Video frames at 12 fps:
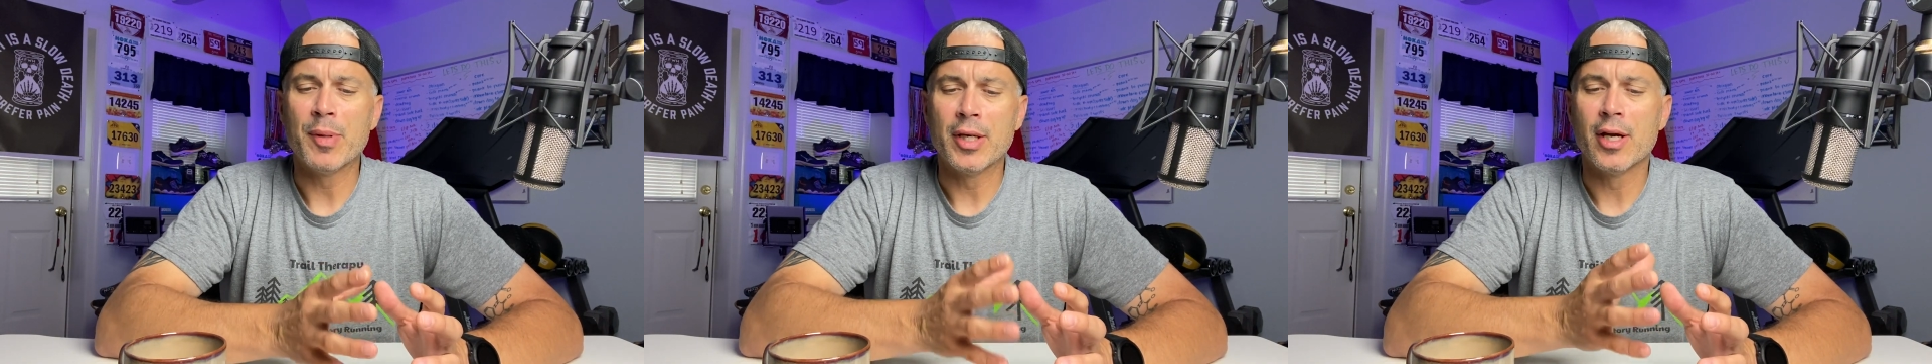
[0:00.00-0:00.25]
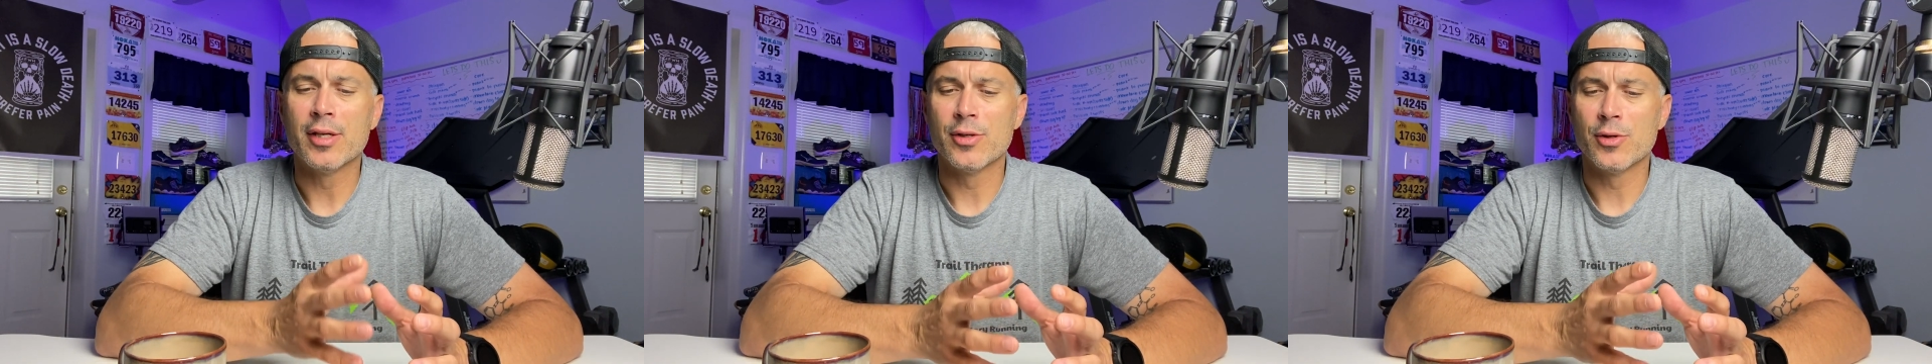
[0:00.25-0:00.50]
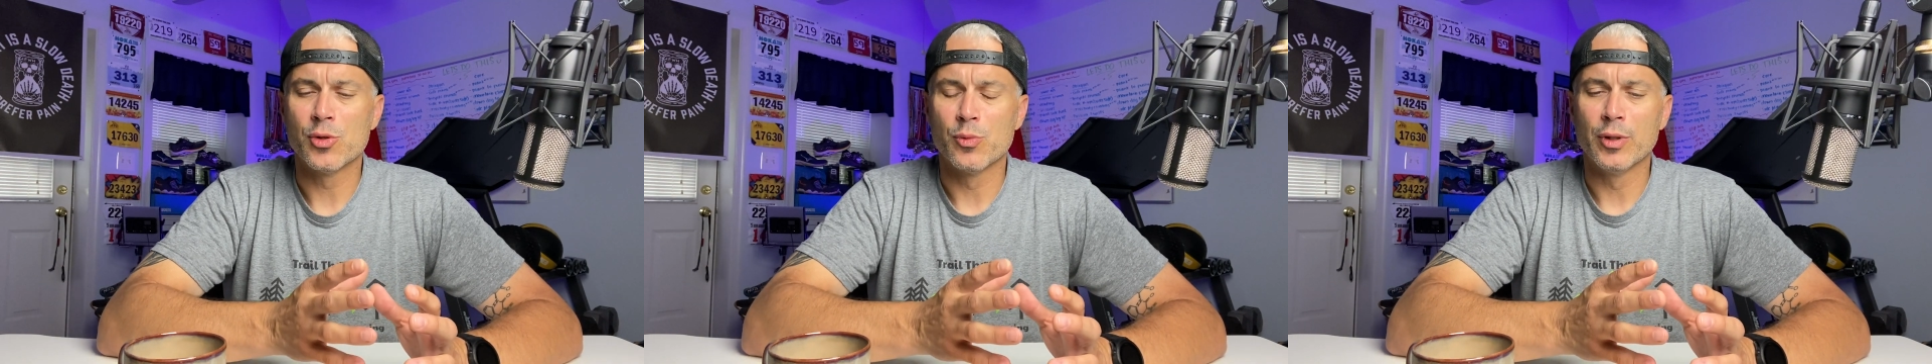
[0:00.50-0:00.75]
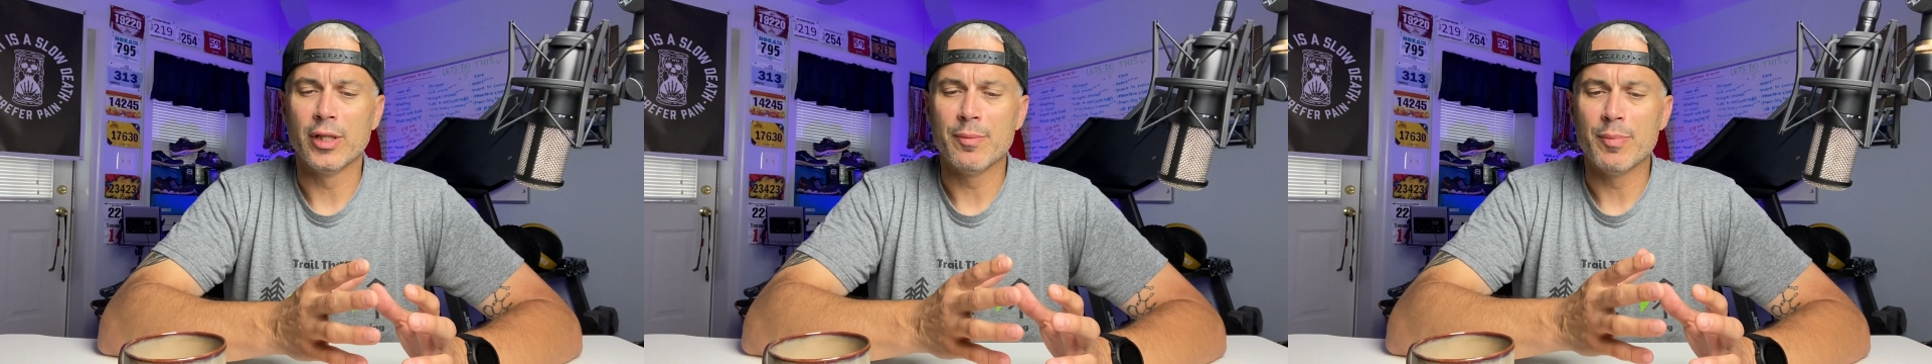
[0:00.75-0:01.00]
because there's
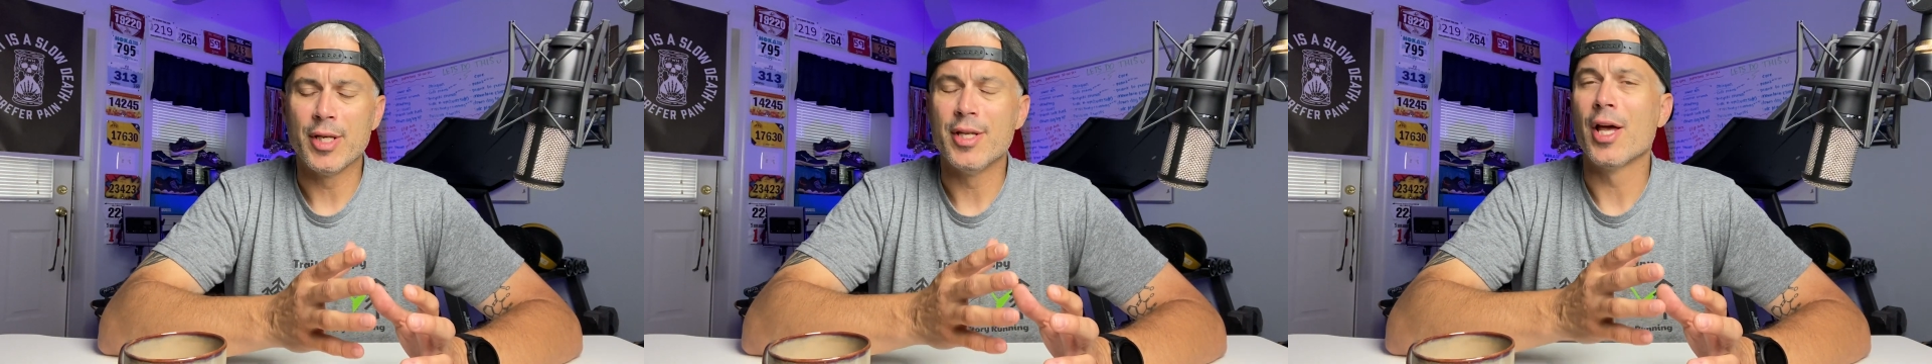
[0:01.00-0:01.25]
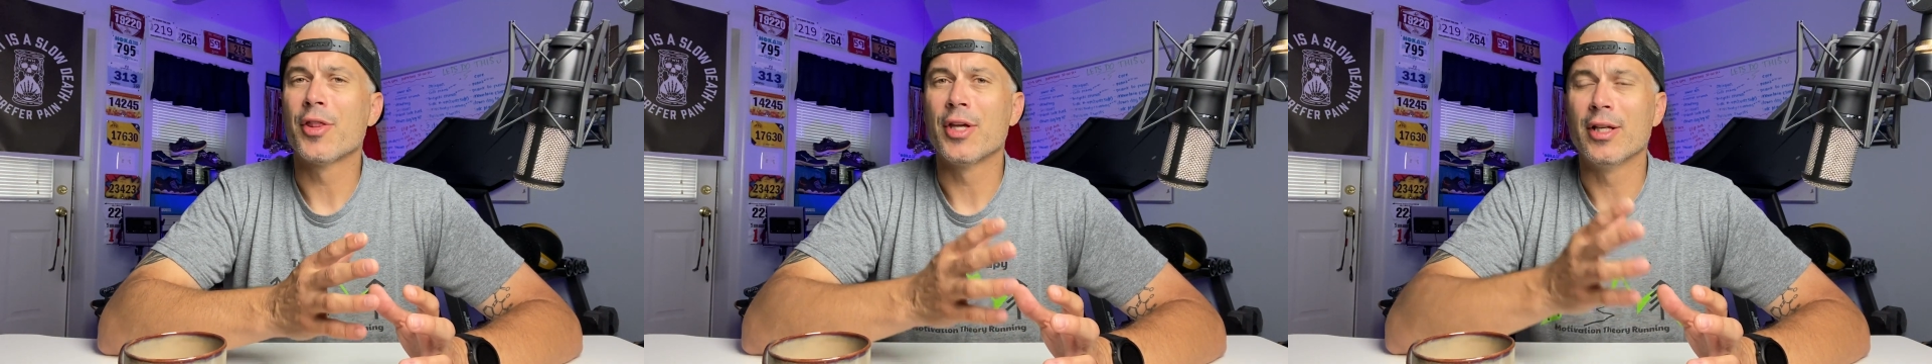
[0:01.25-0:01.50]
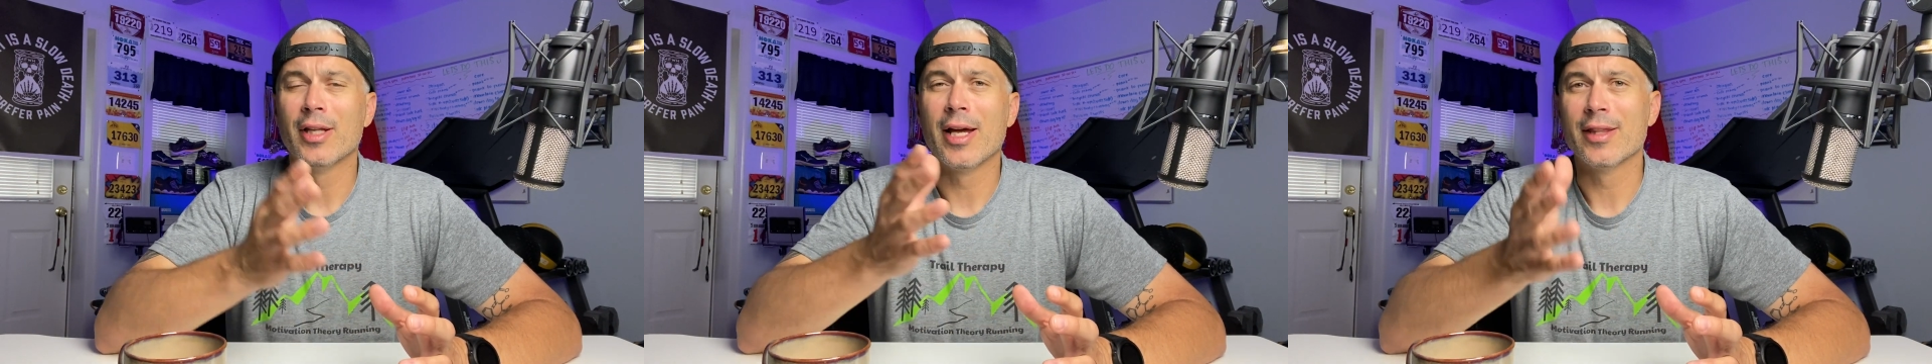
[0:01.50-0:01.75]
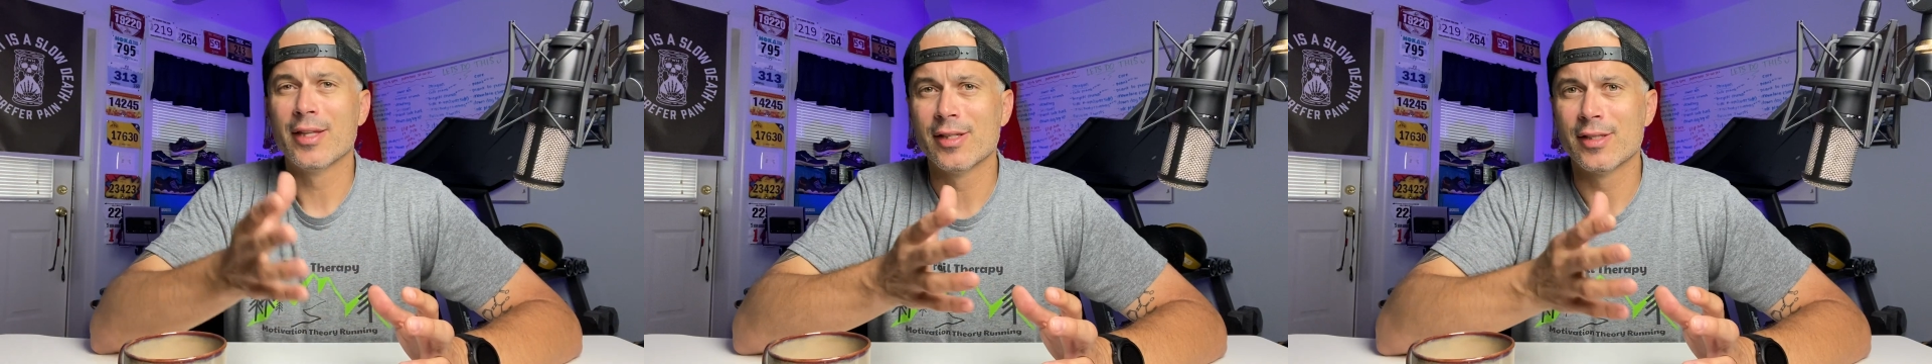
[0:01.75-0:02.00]
really been nothing
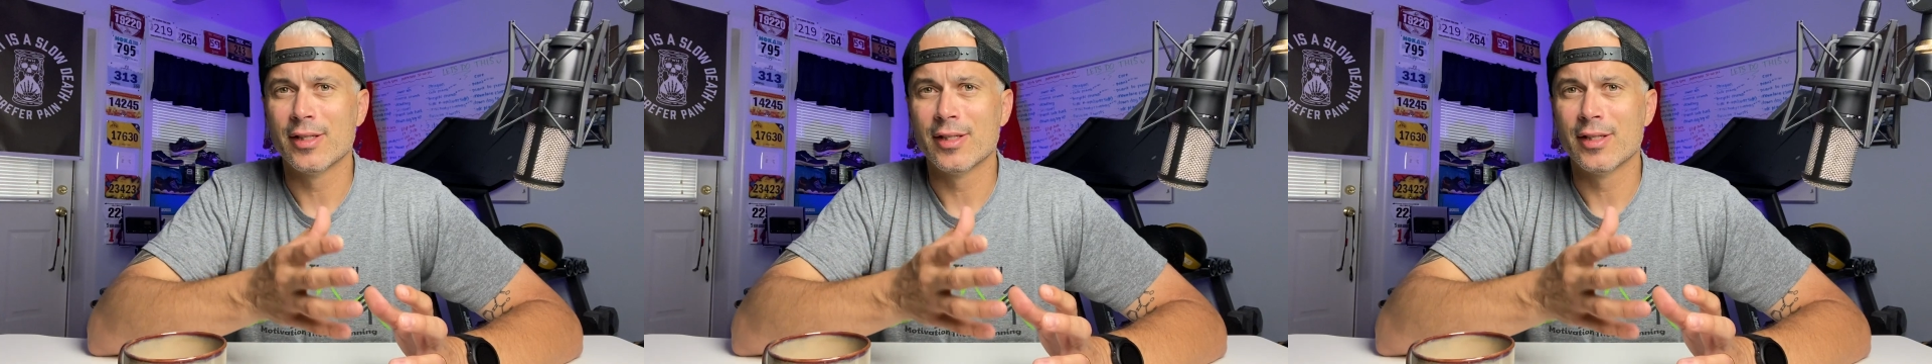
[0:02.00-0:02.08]
like this